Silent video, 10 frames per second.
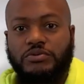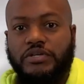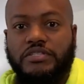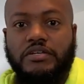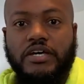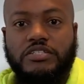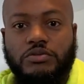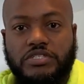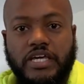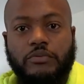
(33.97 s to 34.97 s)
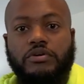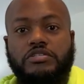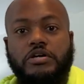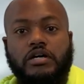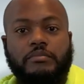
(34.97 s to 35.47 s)
it. So today we're going to
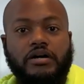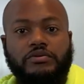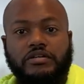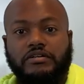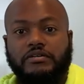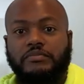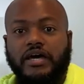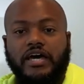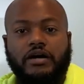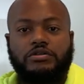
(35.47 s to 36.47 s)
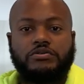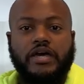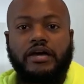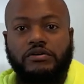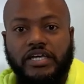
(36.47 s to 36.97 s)
talk about how do you
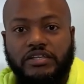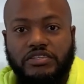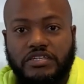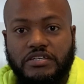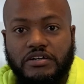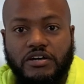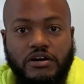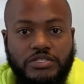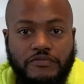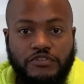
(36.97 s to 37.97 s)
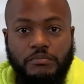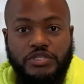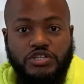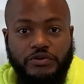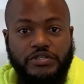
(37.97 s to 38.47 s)
calculate the cost of your
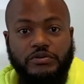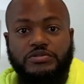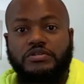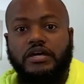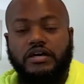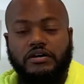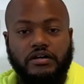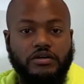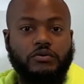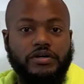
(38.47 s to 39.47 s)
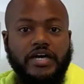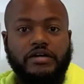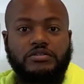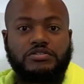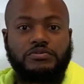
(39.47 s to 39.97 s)
materials going down
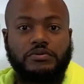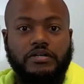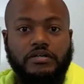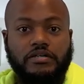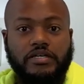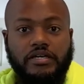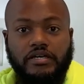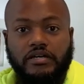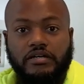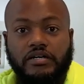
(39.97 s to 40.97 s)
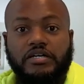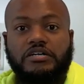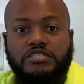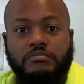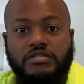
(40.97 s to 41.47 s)
into a
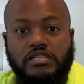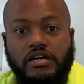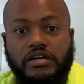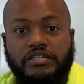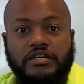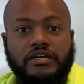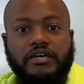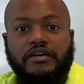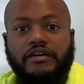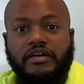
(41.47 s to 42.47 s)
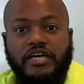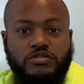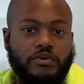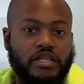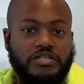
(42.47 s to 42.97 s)
customer's lawn, as
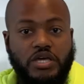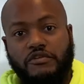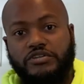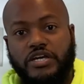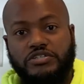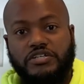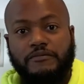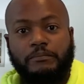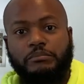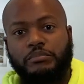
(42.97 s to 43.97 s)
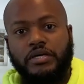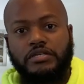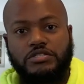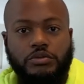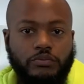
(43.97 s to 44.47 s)
well as aeration. So
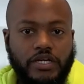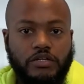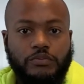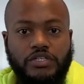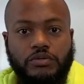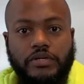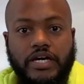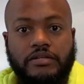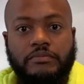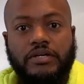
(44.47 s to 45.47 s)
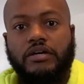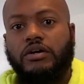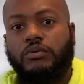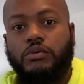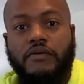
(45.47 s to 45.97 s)
the way that we do that,
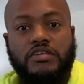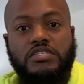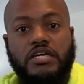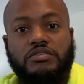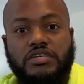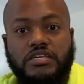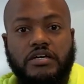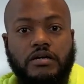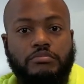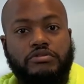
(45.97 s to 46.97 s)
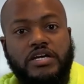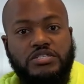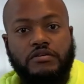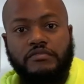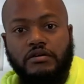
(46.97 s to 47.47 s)
we'll have to take the price of
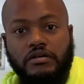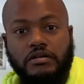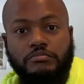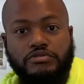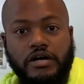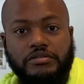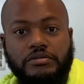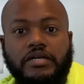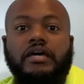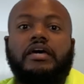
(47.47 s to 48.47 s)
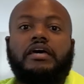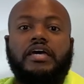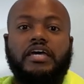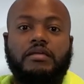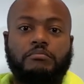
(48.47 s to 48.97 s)
the product
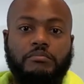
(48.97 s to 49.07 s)
and